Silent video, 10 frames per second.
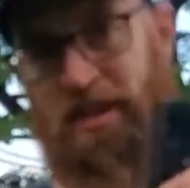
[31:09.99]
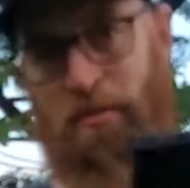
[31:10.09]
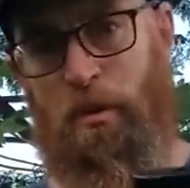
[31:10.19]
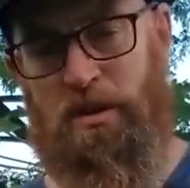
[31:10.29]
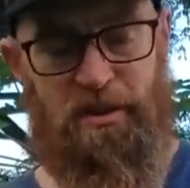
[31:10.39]
it
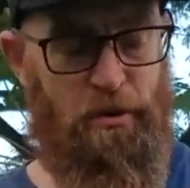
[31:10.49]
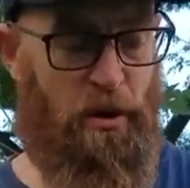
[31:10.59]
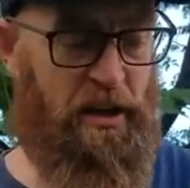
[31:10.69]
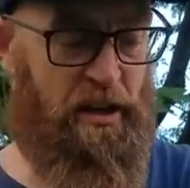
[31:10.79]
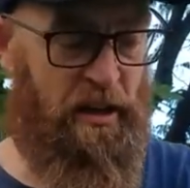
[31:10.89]
wasn't
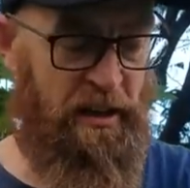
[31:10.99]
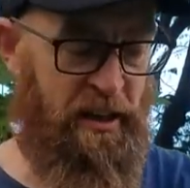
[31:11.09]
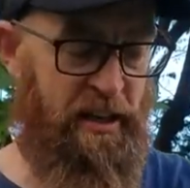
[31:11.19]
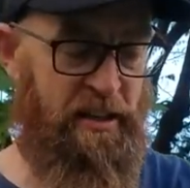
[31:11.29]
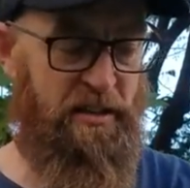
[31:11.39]
quite
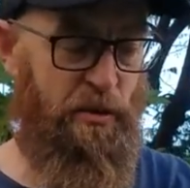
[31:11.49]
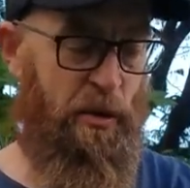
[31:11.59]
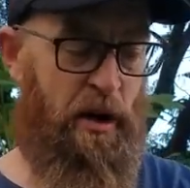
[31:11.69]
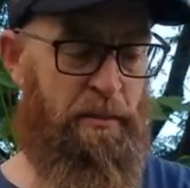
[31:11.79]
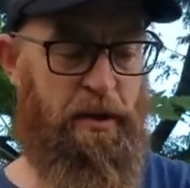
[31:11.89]
cutting it. So
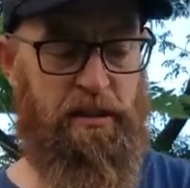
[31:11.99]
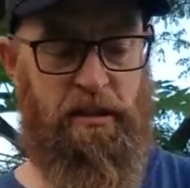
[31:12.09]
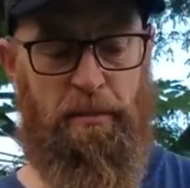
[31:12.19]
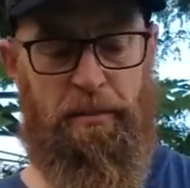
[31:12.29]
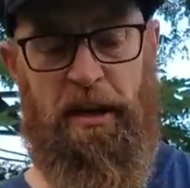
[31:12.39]
I picked
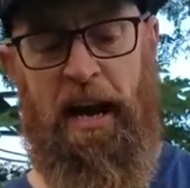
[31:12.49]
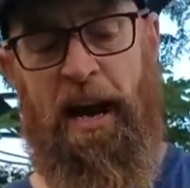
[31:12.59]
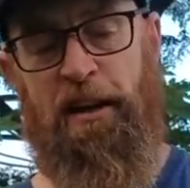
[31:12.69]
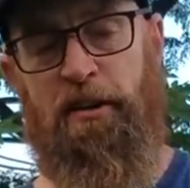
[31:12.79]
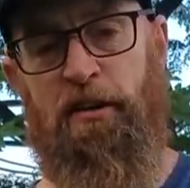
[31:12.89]
up an
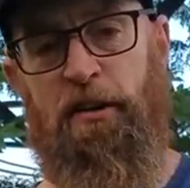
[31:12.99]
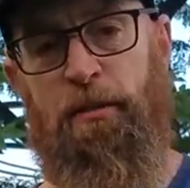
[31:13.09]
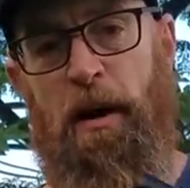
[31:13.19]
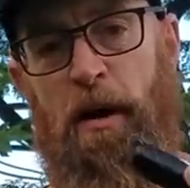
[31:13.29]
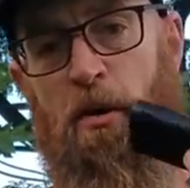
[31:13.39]
Anker
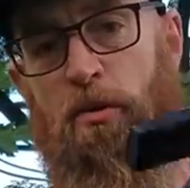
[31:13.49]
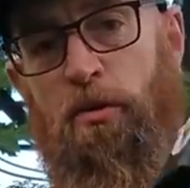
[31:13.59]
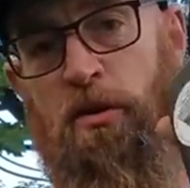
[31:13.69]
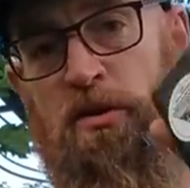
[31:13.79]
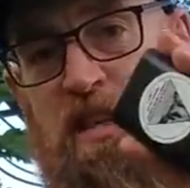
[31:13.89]

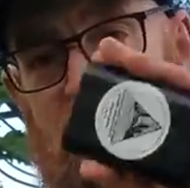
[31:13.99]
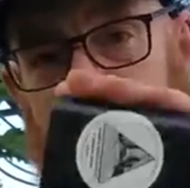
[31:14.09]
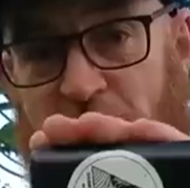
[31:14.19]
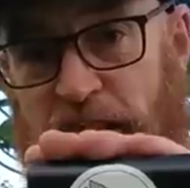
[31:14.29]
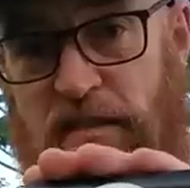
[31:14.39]
PowerCore
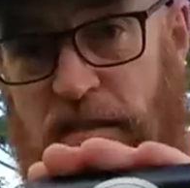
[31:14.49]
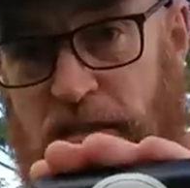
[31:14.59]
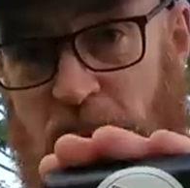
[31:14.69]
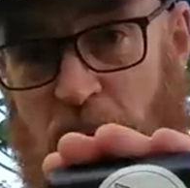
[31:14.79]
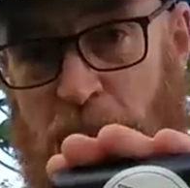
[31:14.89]
10,000
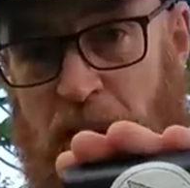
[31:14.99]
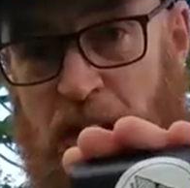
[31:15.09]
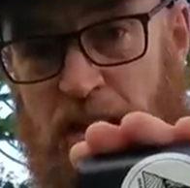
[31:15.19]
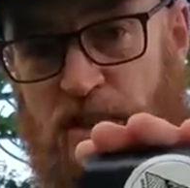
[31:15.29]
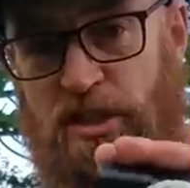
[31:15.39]

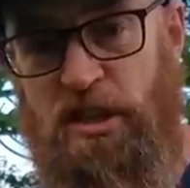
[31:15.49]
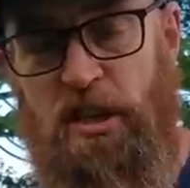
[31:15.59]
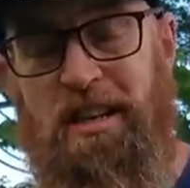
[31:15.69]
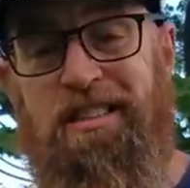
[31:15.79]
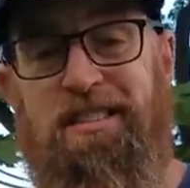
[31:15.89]
mAh.
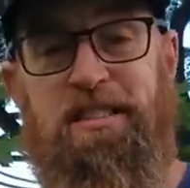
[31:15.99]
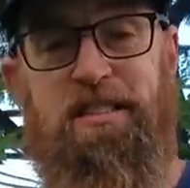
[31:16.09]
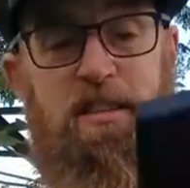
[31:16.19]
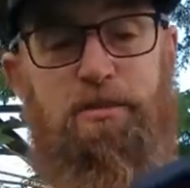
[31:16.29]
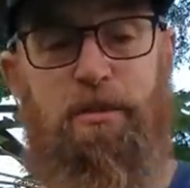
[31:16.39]
This
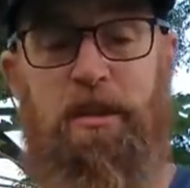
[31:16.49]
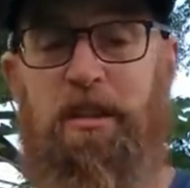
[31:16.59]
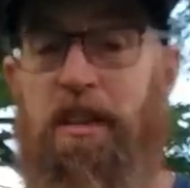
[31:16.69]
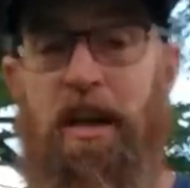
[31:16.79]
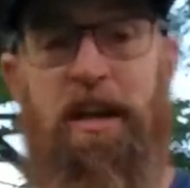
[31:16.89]
thing's really
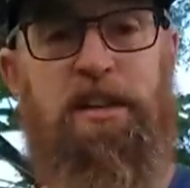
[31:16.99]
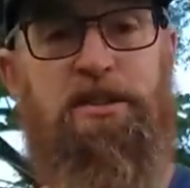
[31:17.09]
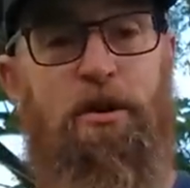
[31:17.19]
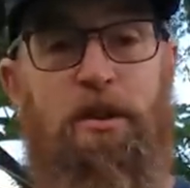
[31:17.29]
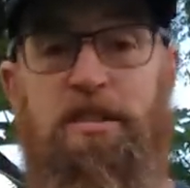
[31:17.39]
light, it
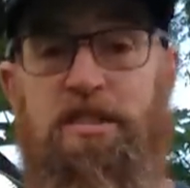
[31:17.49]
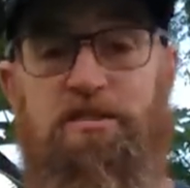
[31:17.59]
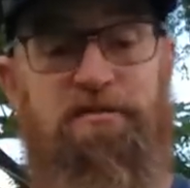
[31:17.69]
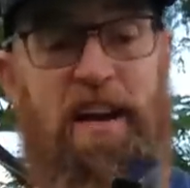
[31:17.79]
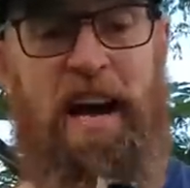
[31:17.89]
charges
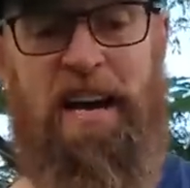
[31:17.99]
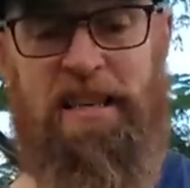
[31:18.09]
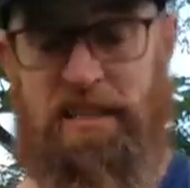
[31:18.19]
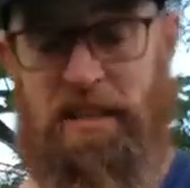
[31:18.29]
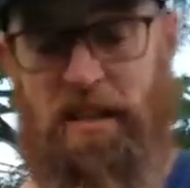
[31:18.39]

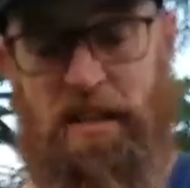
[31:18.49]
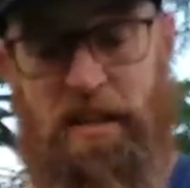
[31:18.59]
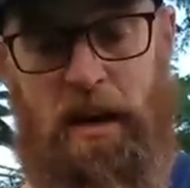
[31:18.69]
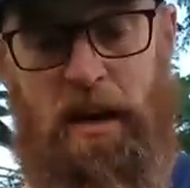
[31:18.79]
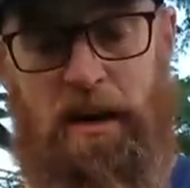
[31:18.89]
fast,
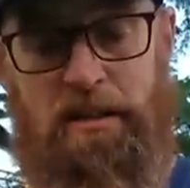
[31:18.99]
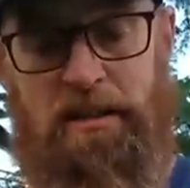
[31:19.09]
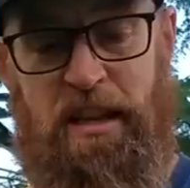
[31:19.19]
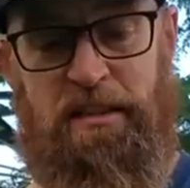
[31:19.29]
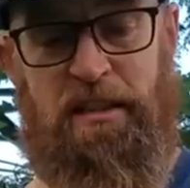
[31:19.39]
it's
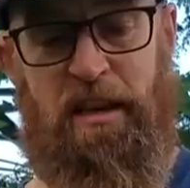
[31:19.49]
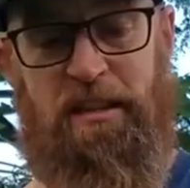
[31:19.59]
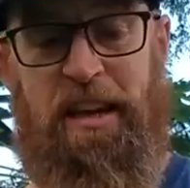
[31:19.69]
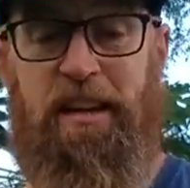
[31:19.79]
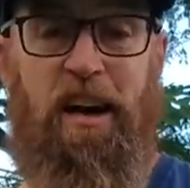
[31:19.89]
got
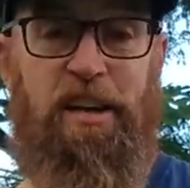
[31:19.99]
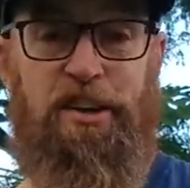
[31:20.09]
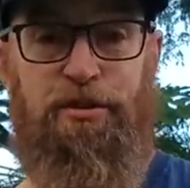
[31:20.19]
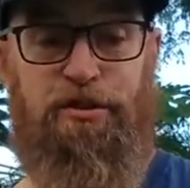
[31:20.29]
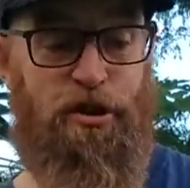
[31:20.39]
that
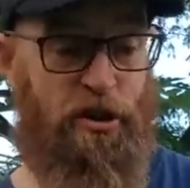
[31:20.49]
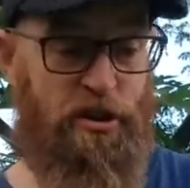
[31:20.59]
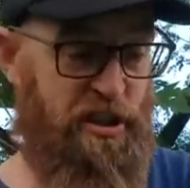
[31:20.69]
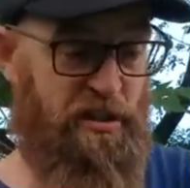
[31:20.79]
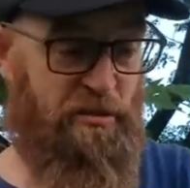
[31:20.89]
IQ
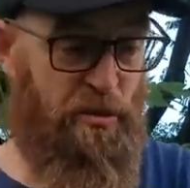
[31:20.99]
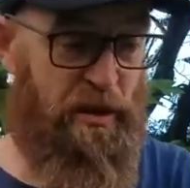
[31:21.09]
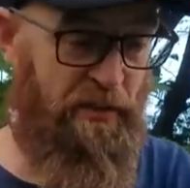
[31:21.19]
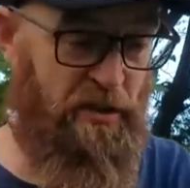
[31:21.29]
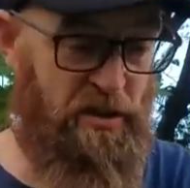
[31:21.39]
charging,
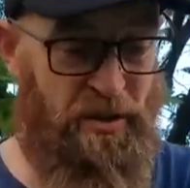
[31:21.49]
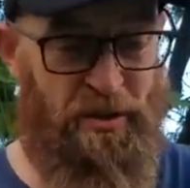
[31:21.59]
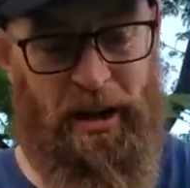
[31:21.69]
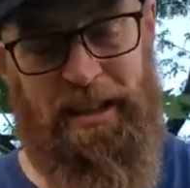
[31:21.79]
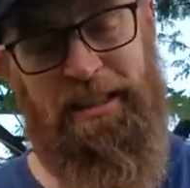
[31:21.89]
whatever. So
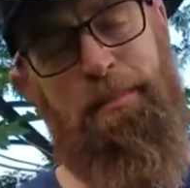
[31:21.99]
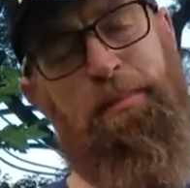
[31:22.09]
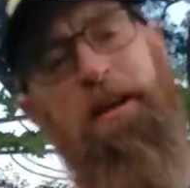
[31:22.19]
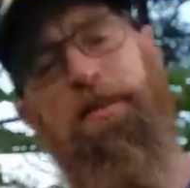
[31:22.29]
I ended up carrying